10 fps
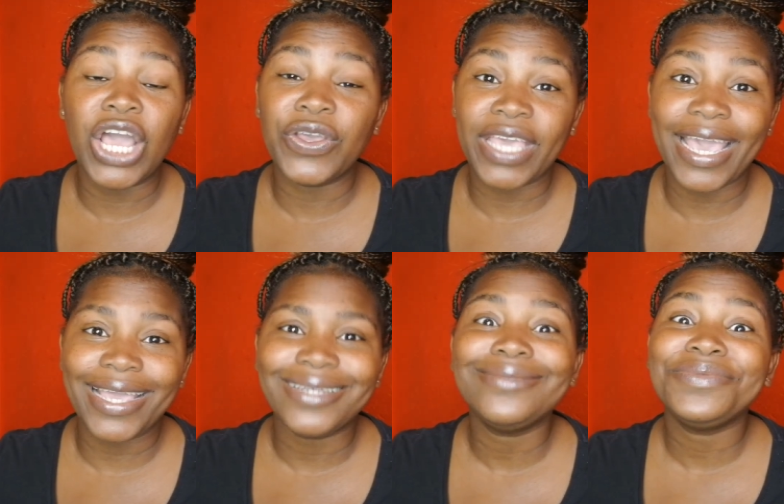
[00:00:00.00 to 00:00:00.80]

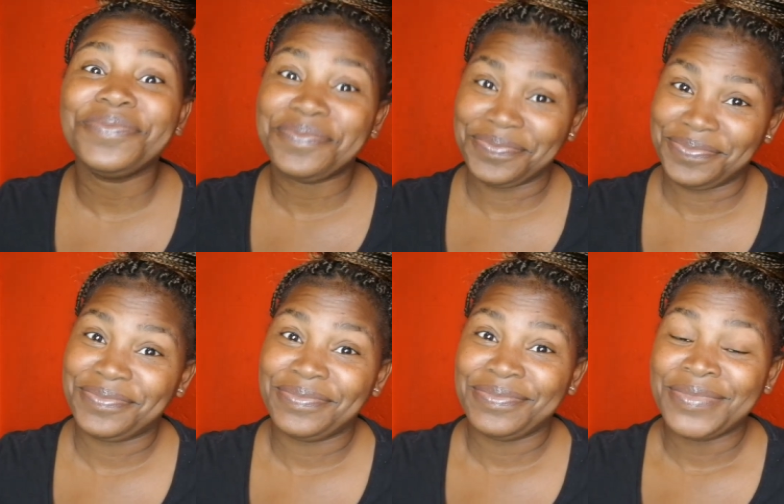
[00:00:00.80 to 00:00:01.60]
okay?
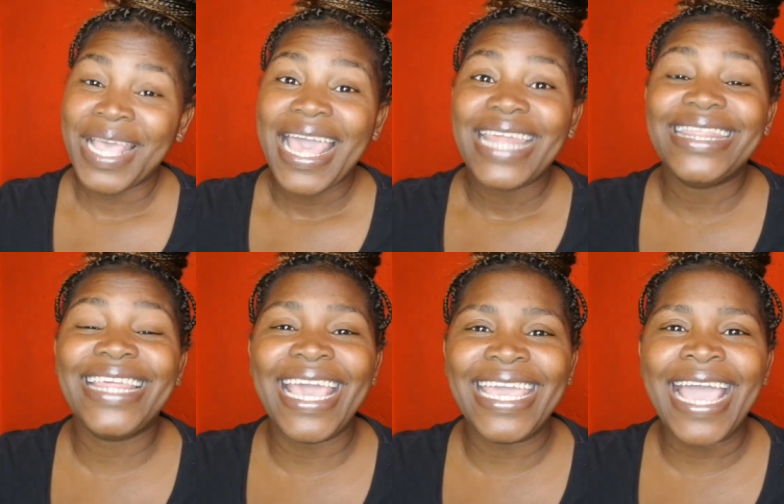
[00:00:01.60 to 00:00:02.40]

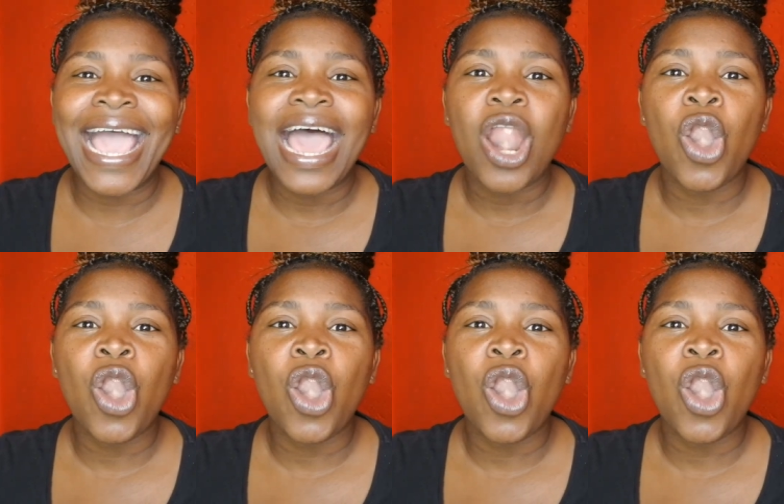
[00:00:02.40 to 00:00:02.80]
Their